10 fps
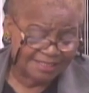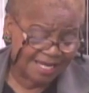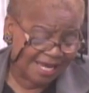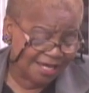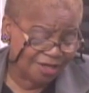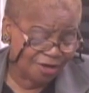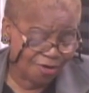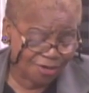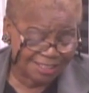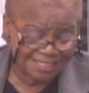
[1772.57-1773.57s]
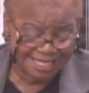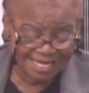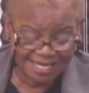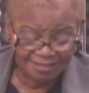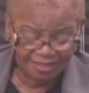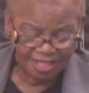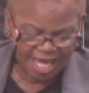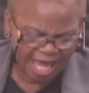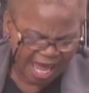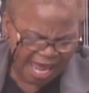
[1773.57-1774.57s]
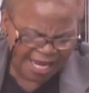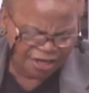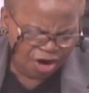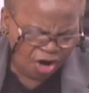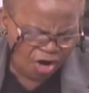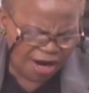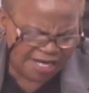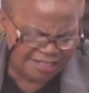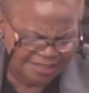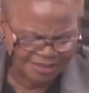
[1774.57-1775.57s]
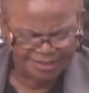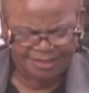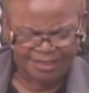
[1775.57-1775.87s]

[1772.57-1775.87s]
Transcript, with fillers: "Take your teeth and gnaw it.